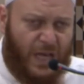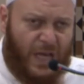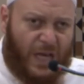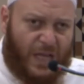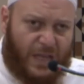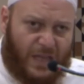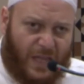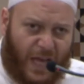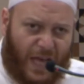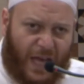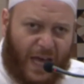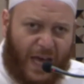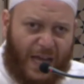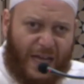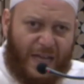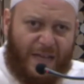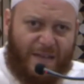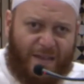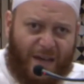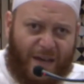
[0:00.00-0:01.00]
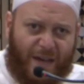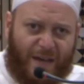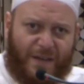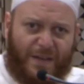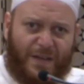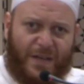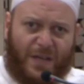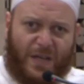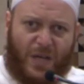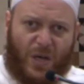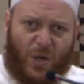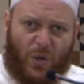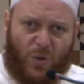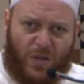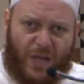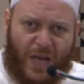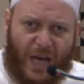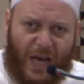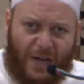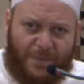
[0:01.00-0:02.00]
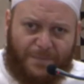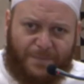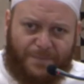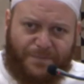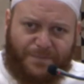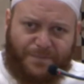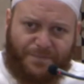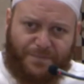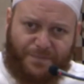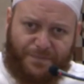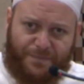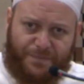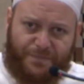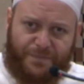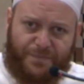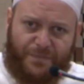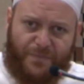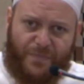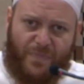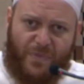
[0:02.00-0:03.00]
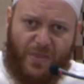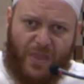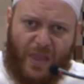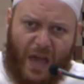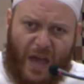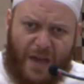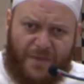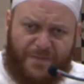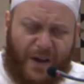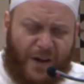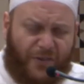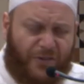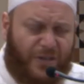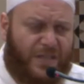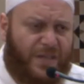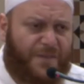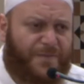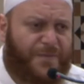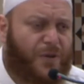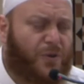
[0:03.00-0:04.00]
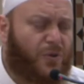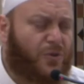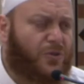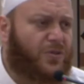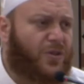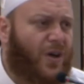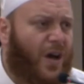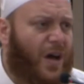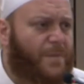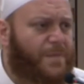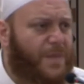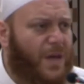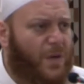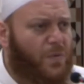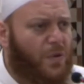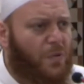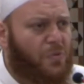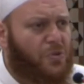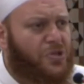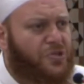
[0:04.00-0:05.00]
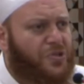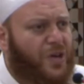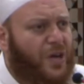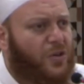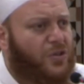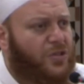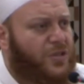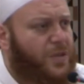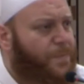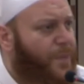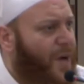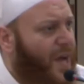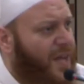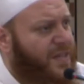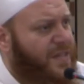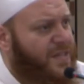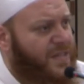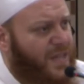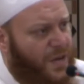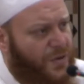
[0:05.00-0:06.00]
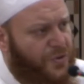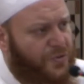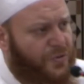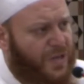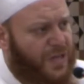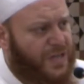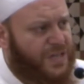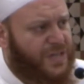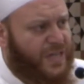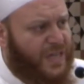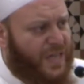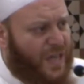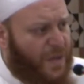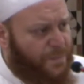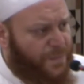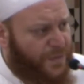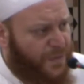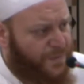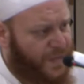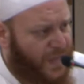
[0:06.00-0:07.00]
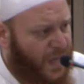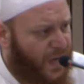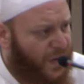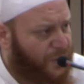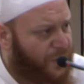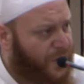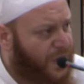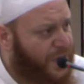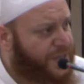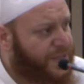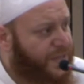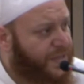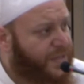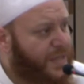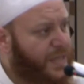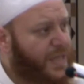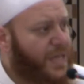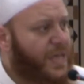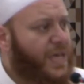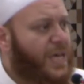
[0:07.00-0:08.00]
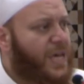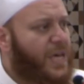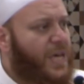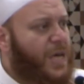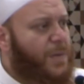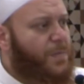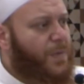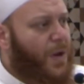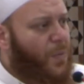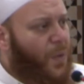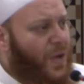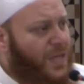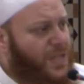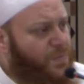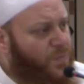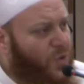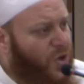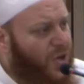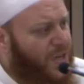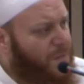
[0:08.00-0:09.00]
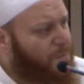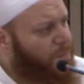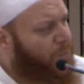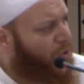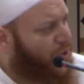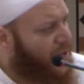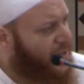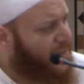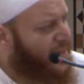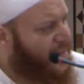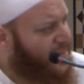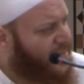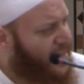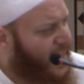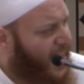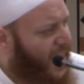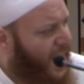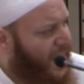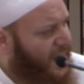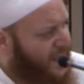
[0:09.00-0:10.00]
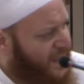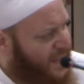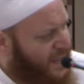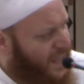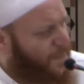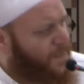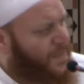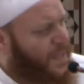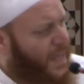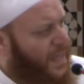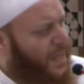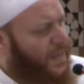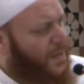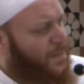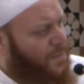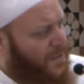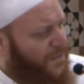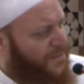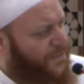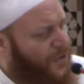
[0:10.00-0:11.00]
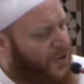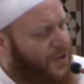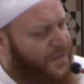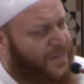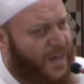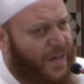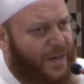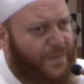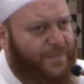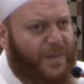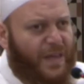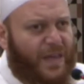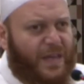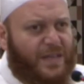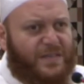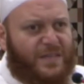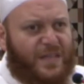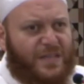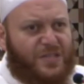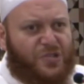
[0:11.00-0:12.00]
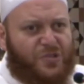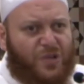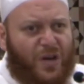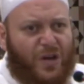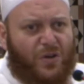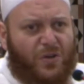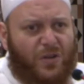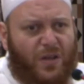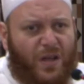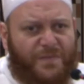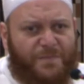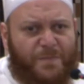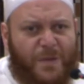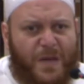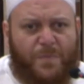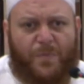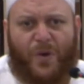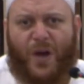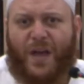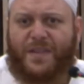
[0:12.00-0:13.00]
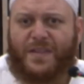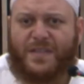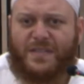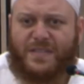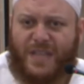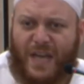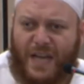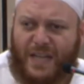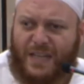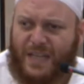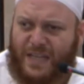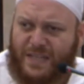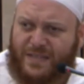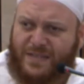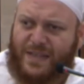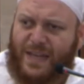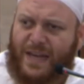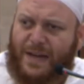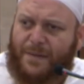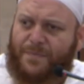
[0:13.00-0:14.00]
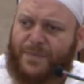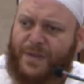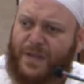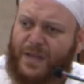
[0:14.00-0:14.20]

Not only that, it will come a very difficult time that we will struggle to practice our religion and implement our religion. But what's more important than that, and a step before that, is the struggle of people understanding Islam.